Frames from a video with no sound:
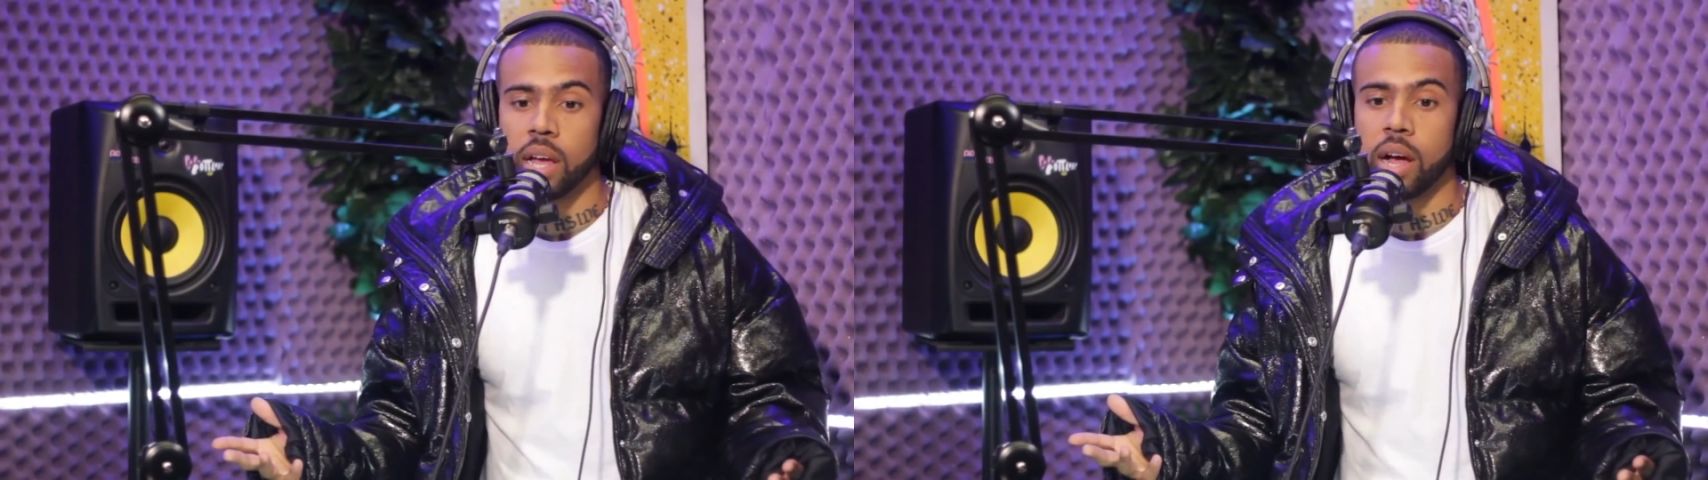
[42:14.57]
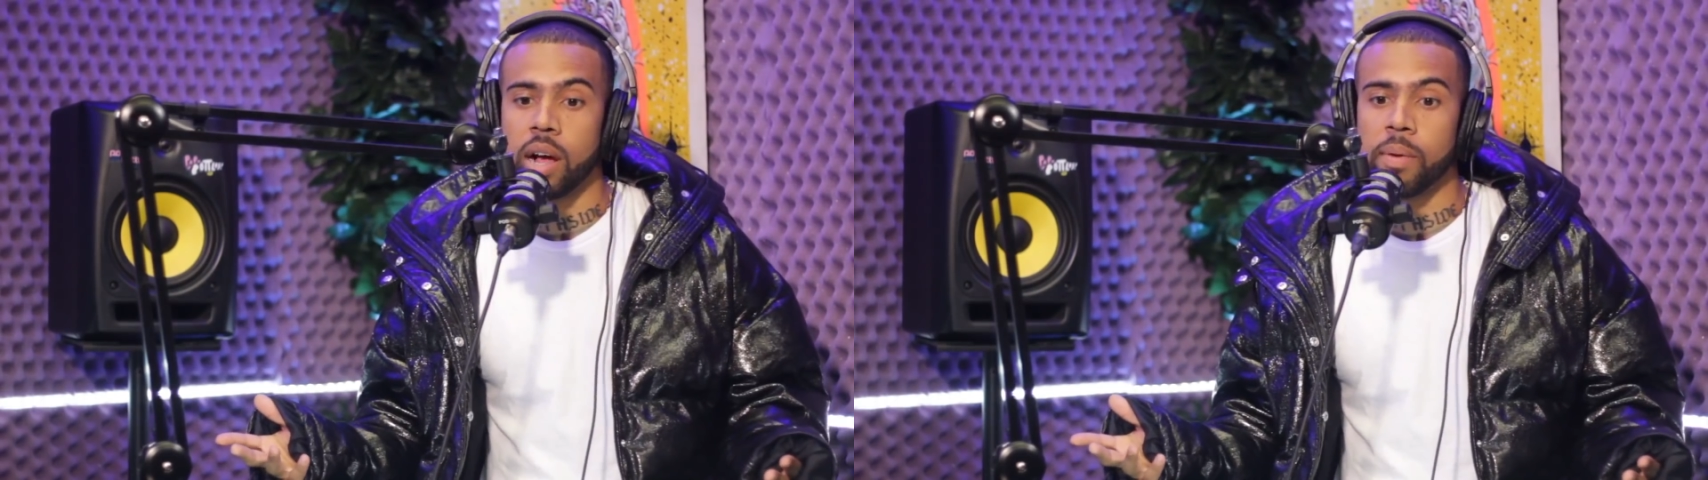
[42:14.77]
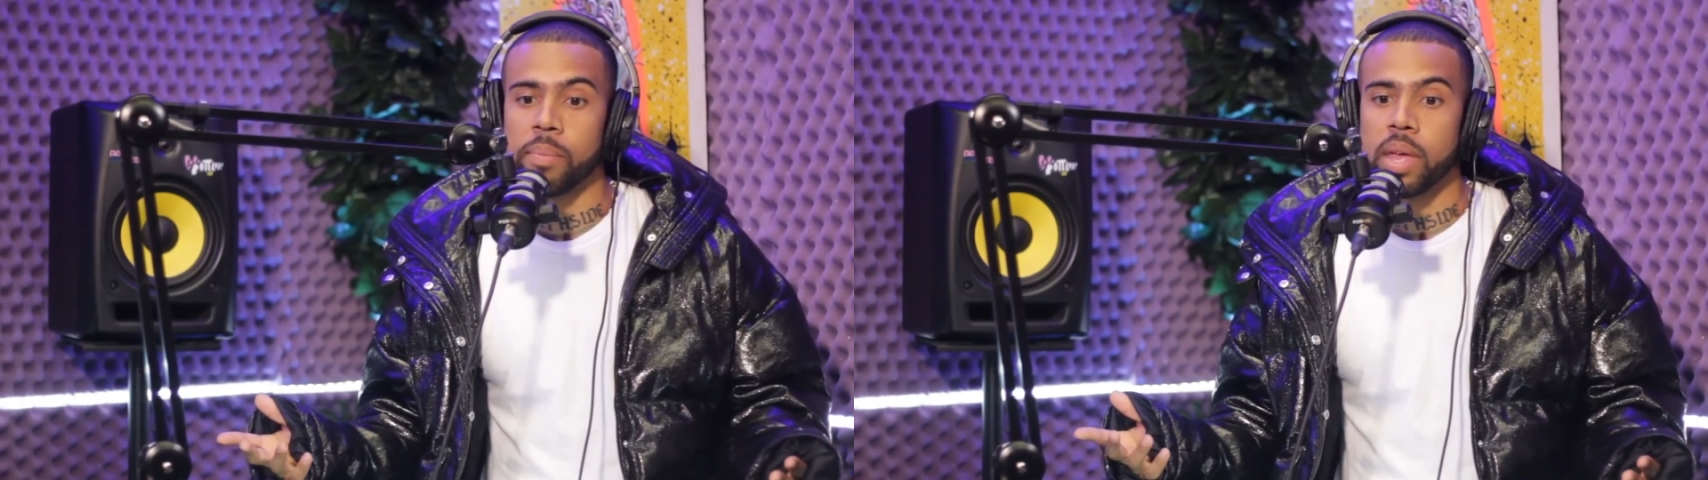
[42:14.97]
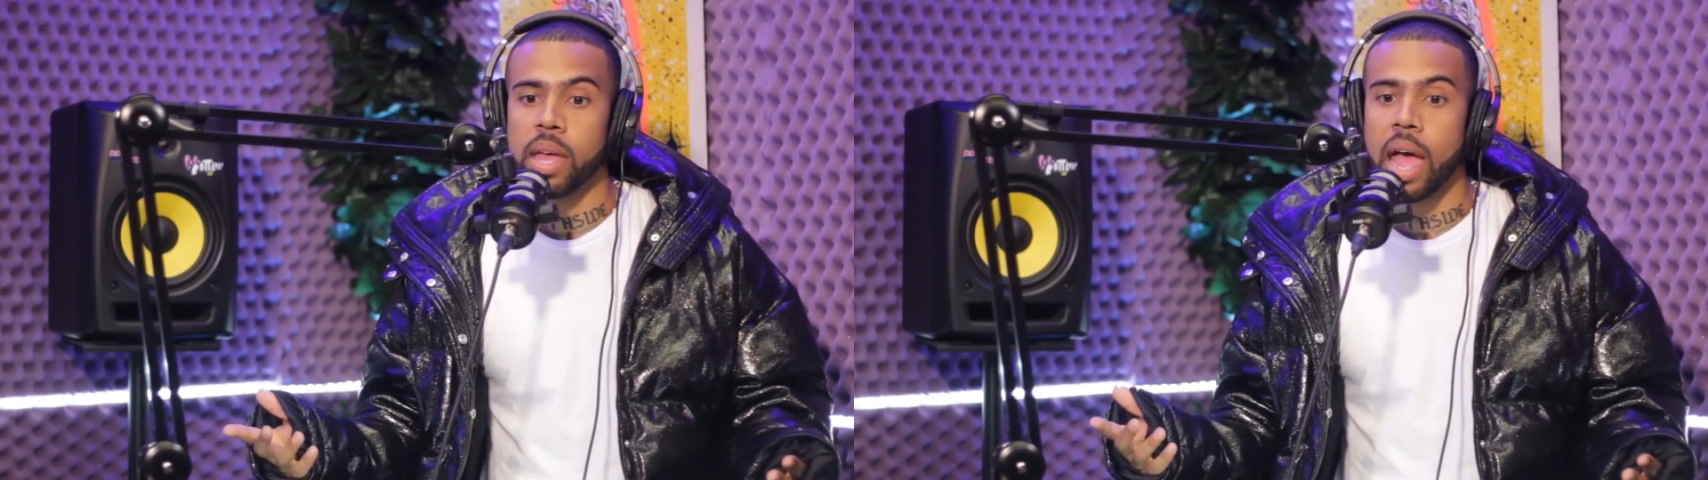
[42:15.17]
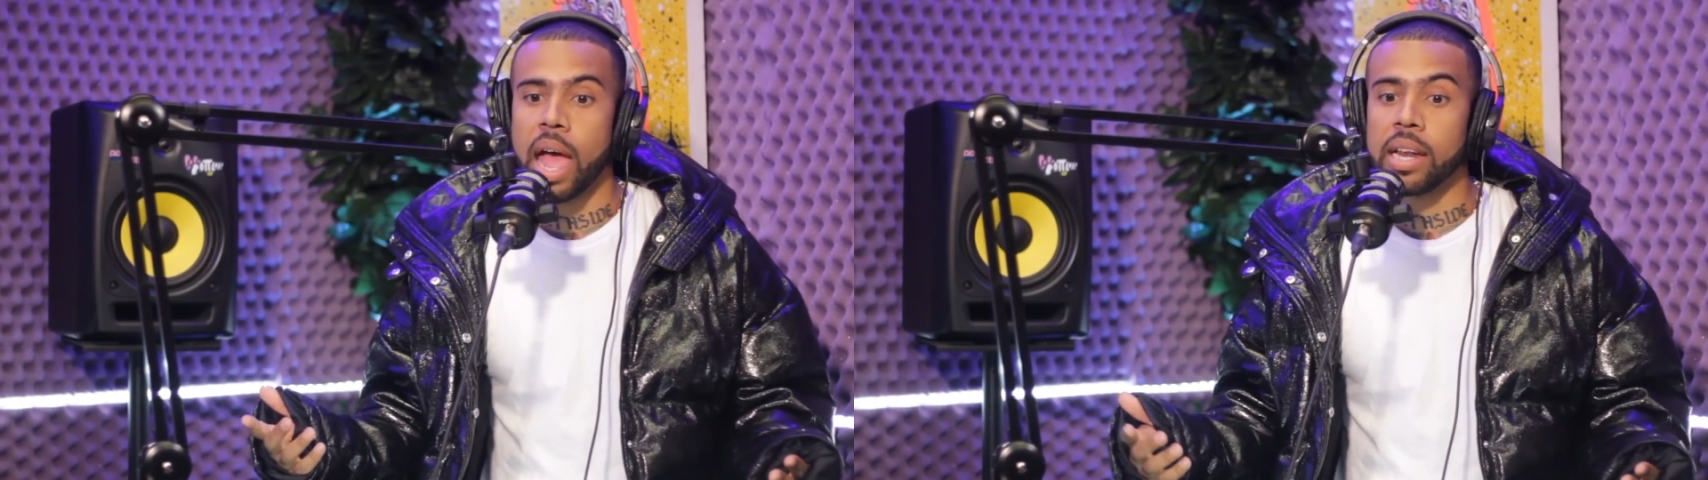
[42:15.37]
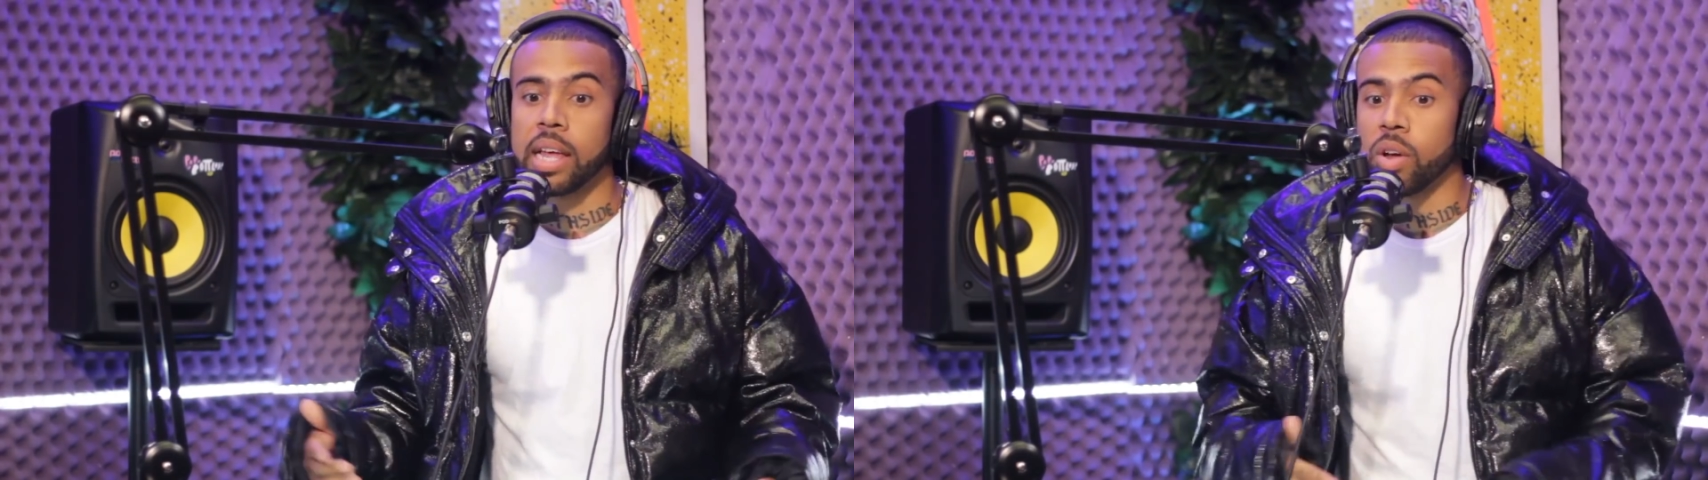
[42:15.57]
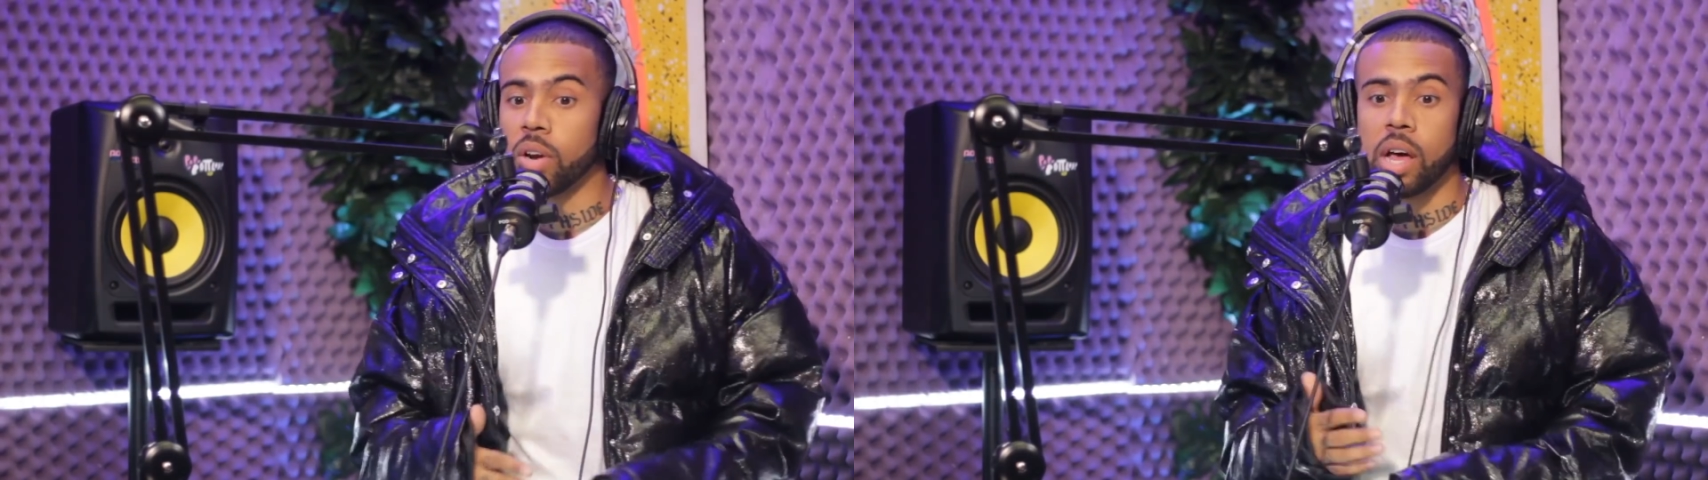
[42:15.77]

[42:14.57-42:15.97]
And then on